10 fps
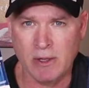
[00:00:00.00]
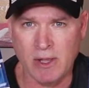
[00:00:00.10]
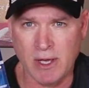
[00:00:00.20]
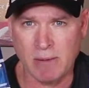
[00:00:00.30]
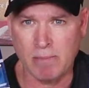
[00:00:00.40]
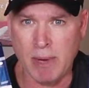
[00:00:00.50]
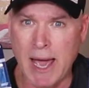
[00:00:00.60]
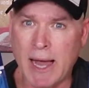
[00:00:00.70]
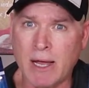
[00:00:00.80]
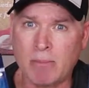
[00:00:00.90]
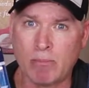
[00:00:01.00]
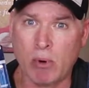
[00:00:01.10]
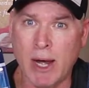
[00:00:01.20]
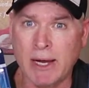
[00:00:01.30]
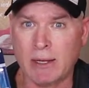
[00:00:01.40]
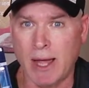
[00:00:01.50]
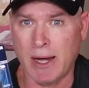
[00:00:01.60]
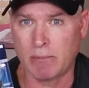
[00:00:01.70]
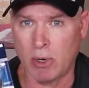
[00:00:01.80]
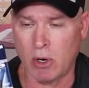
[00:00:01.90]
the back brake
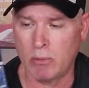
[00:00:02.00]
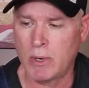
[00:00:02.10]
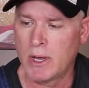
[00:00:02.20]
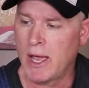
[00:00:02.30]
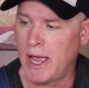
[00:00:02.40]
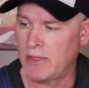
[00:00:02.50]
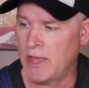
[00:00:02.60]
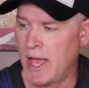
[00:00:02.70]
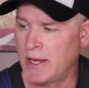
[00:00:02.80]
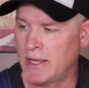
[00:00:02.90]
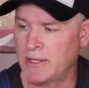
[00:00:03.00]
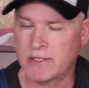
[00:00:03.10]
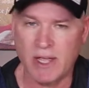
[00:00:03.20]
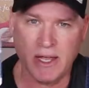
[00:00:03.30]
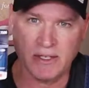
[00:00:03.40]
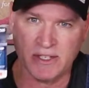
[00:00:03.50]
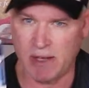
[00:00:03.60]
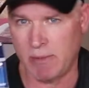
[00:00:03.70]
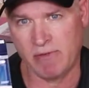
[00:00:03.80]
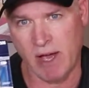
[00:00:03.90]
light bulb, and that is a
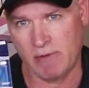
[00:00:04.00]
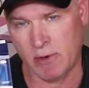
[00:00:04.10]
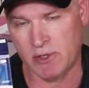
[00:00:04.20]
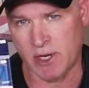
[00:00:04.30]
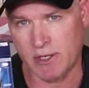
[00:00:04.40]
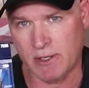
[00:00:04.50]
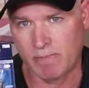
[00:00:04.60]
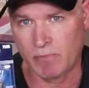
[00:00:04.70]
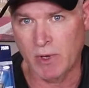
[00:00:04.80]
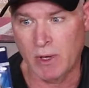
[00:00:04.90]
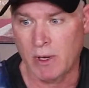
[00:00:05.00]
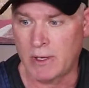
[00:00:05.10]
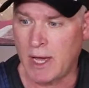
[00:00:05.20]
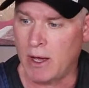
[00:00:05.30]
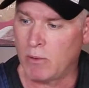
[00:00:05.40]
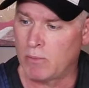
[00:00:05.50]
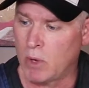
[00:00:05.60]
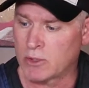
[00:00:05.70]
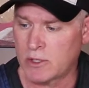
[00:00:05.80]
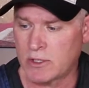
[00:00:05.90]
7506. Now,
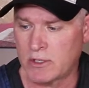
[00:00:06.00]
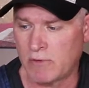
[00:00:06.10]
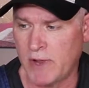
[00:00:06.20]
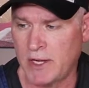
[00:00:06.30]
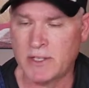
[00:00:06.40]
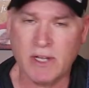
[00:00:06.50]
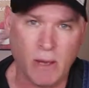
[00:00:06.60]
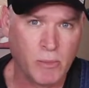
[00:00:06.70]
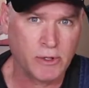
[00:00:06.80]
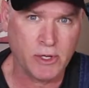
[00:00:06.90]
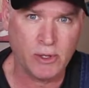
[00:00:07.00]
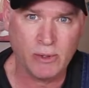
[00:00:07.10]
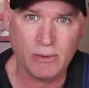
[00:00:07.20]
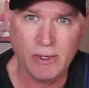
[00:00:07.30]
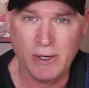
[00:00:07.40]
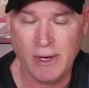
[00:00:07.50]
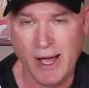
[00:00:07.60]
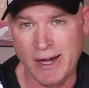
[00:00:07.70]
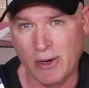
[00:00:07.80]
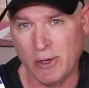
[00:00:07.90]
most of the Sylvanias come with two.
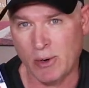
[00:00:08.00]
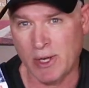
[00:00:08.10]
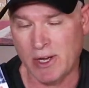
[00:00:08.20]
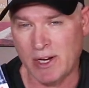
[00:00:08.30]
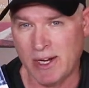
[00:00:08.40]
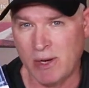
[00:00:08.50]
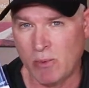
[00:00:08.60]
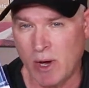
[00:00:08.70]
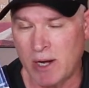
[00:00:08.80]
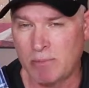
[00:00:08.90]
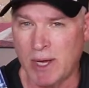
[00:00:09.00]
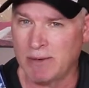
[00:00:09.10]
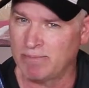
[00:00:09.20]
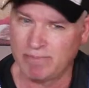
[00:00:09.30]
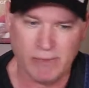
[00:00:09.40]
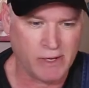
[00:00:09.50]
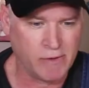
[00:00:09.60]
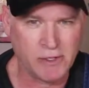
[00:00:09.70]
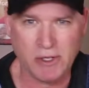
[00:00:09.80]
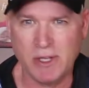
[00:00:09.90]
I know you're only going to need one, but
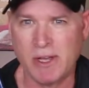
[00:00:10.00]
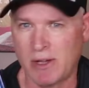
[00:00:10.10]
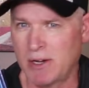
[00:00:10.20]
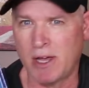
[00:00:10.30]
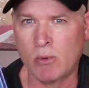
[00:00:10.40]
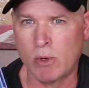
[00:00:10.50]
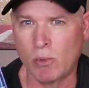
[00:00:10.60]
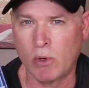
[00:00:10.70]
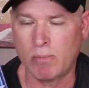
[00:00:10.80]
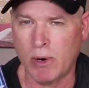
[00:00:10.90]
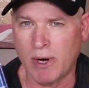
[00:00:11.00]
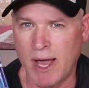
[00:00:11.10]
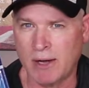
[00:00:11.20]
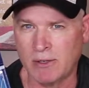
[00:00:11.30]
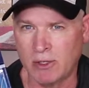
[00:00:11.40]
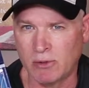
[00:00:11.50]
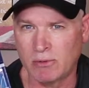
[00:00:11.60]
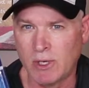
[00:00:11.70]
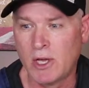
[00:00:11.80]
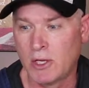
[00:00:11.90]
eventually another one will burn out and
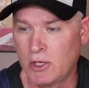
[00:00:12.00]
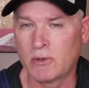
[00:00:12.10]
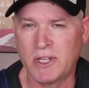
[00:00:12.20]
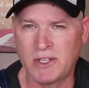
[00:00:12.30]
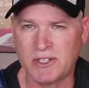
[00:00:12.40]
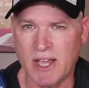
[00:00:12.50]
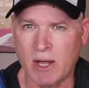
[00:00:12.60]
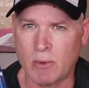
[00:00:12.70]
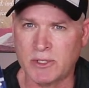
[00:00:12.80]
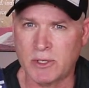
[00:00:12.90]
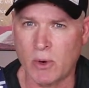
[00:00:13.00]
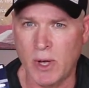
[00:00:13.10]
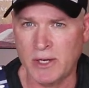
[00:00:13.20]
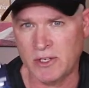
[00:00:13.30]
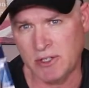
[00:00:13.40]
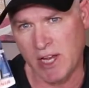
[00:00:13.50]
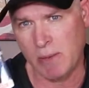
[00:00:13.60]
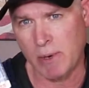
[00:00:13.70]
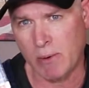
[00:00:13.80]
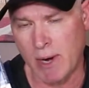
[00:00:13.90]
you'll need the second one. So go ahead and just
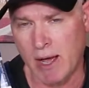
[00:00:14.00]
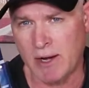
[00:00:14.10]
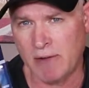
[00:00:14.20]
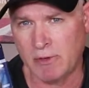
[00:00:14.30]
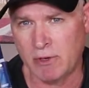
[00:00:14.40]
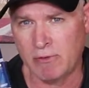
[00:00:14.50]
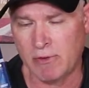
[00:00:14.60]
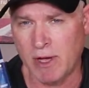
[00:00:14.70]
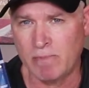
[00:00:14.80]
keep it around after you've